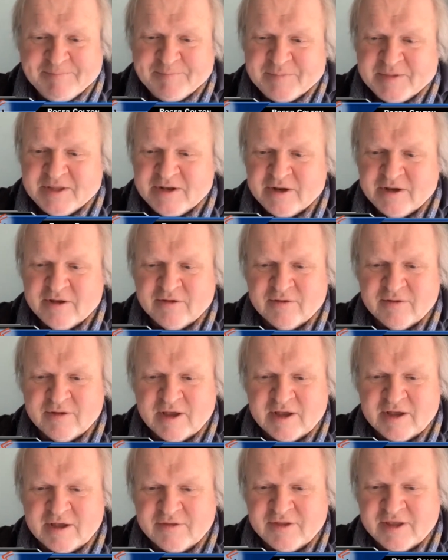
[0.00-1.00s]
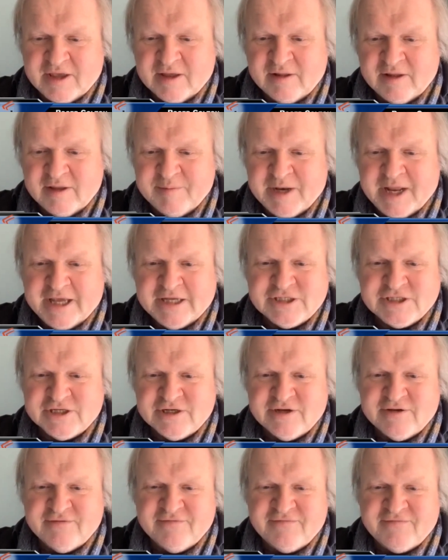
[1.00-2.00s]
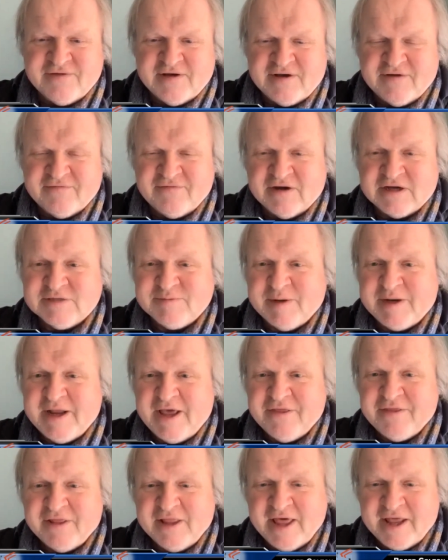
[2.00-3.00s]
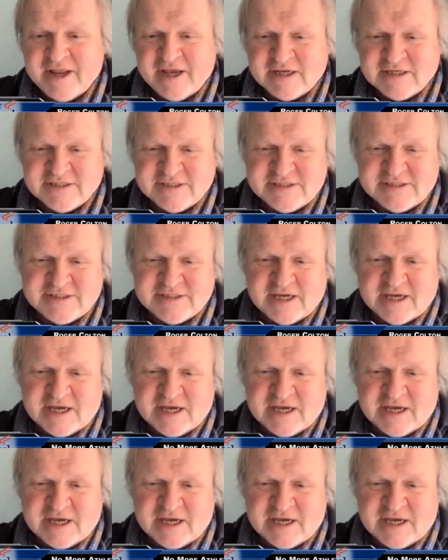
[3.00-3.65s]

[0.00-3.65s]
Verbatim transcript: you know, uh, the elimination of uh, freshman athletics.